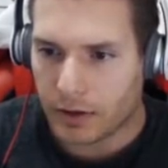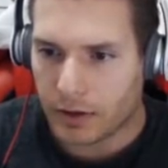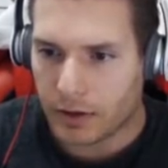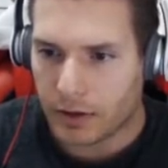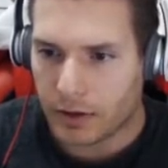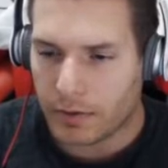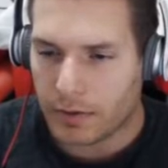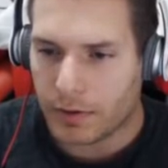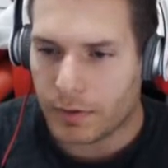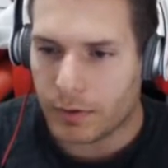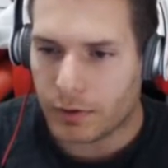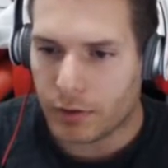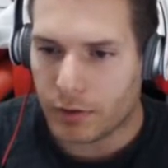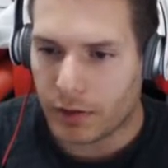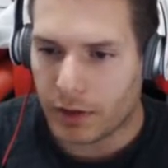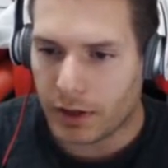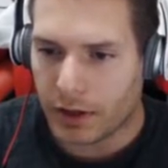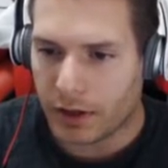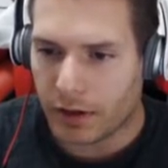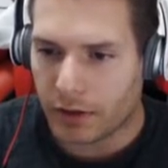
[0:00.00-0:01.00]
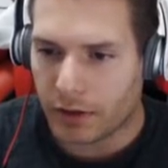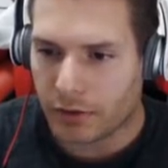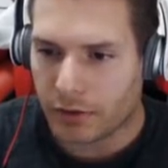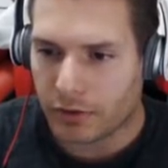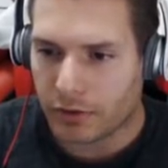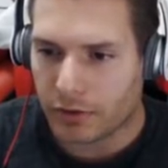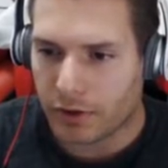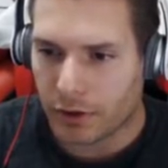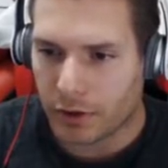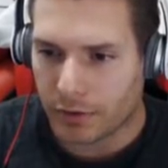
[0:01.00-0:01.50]
Even if you do get another
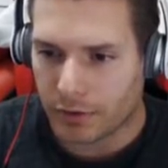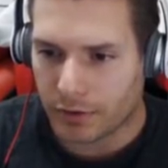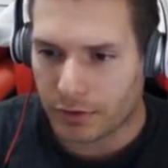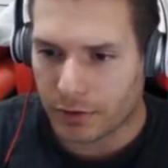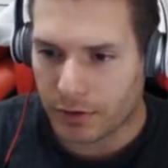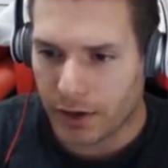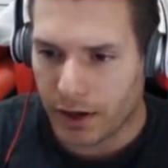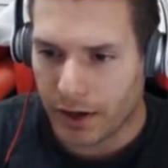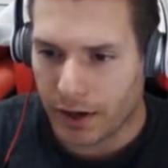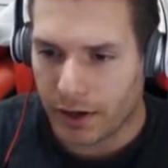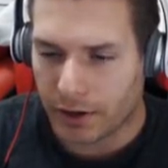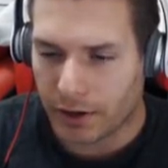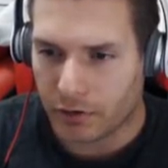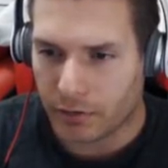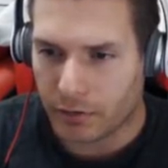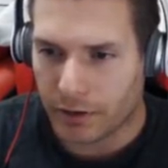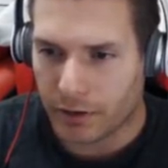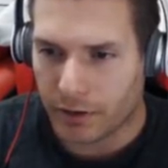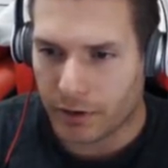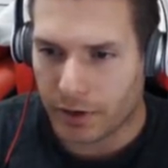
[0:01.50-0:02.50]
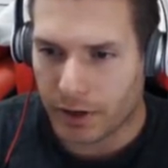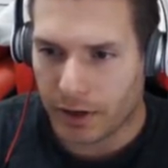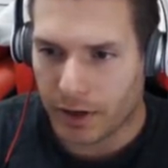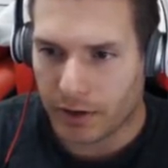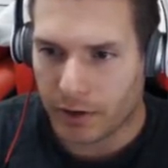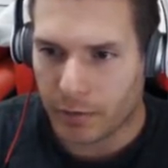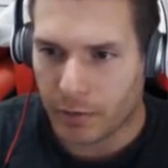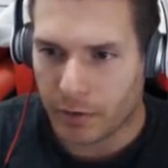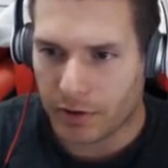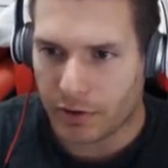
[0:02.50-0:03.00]
Silver's Cry, I should be
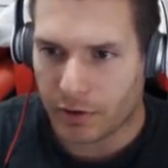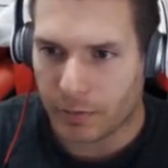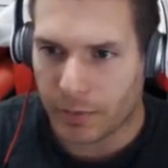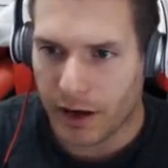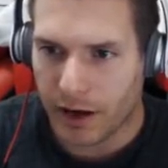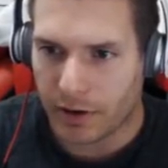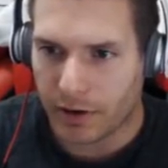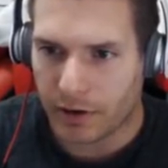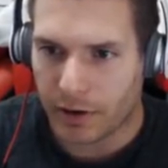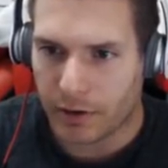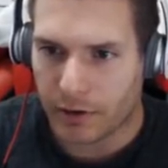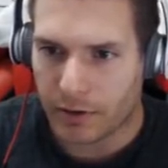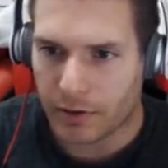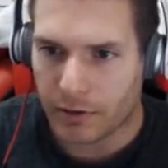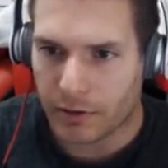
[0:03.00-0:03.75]
okay. What's this back row?